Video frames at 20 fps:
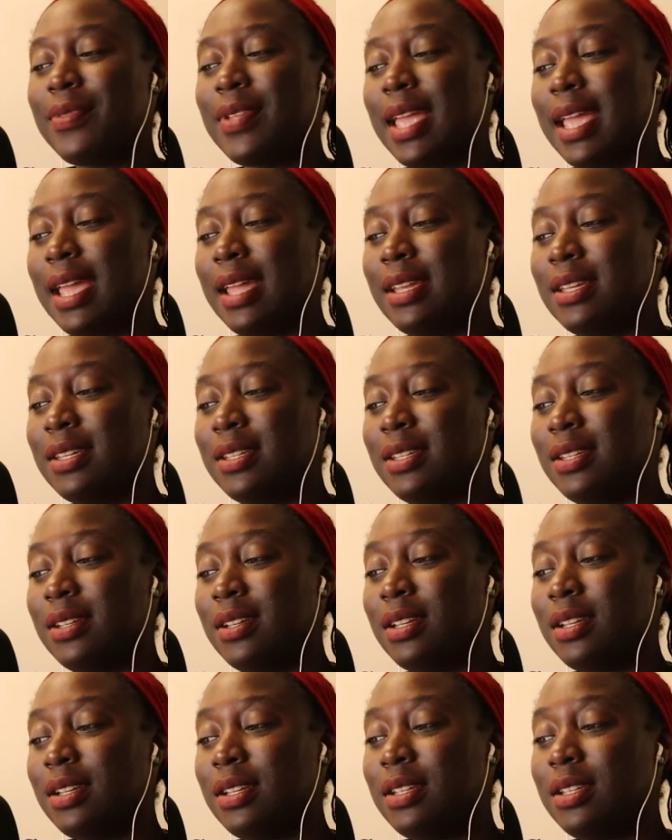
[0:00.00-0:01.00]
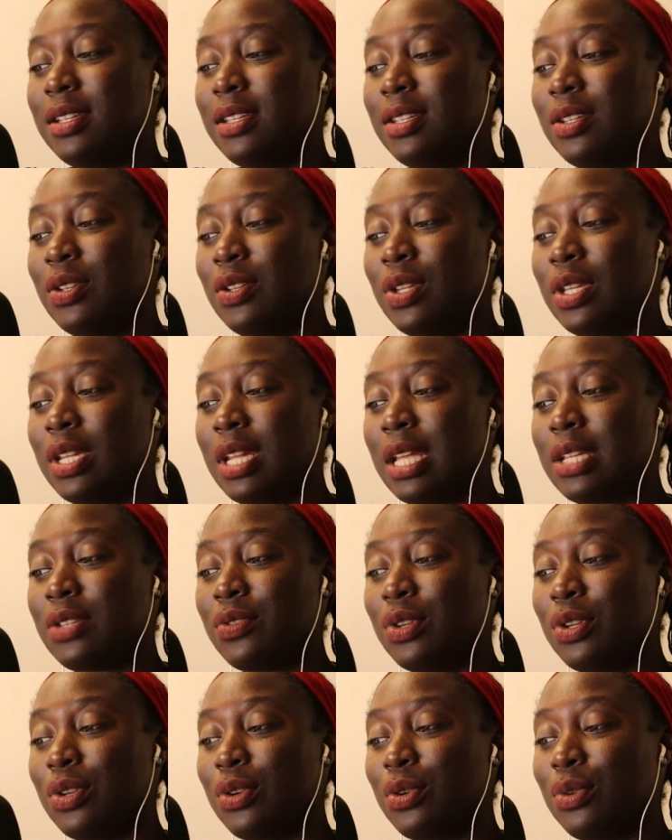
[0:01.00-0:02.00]
and see you in the next
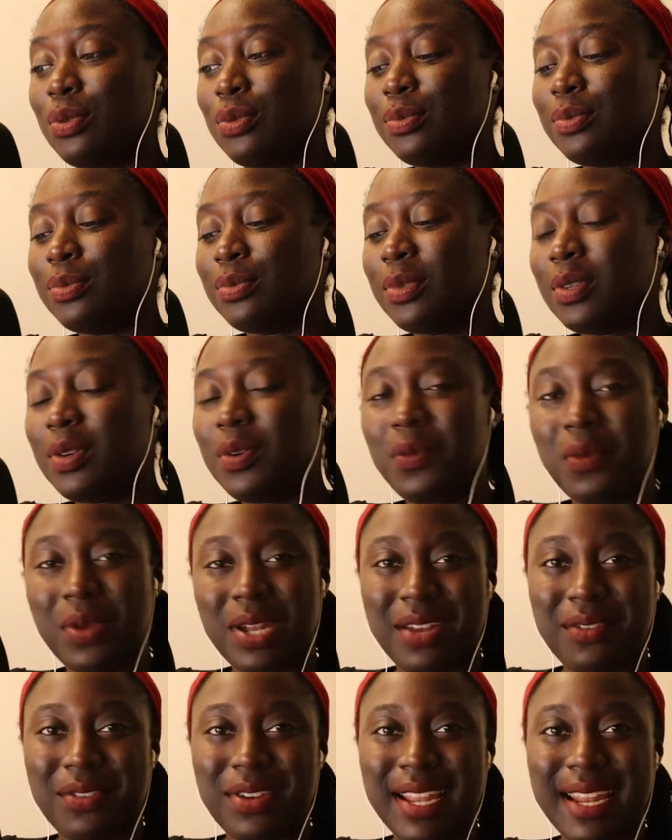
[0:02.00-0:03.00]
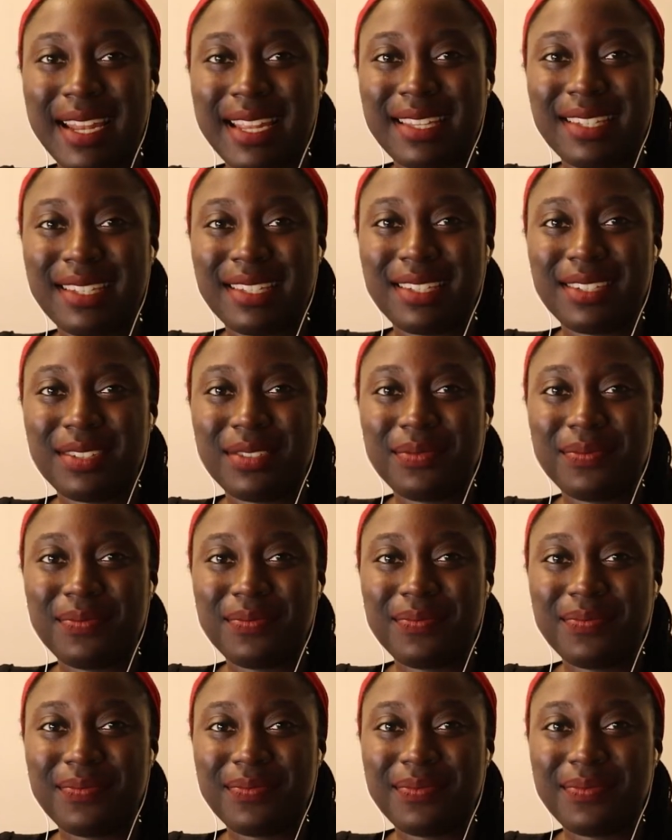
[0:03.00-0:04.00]
video, whenever that is.
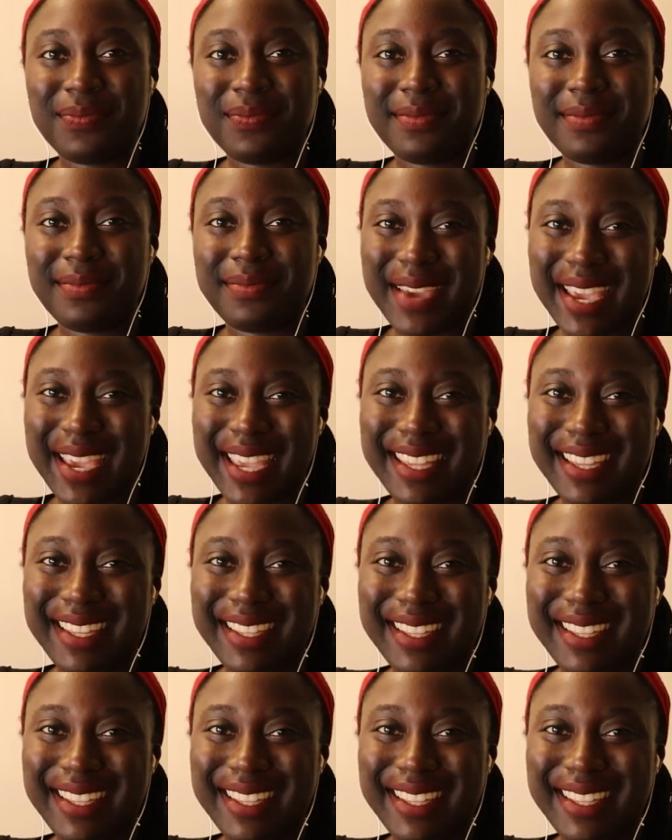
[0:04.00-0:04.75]
Bye.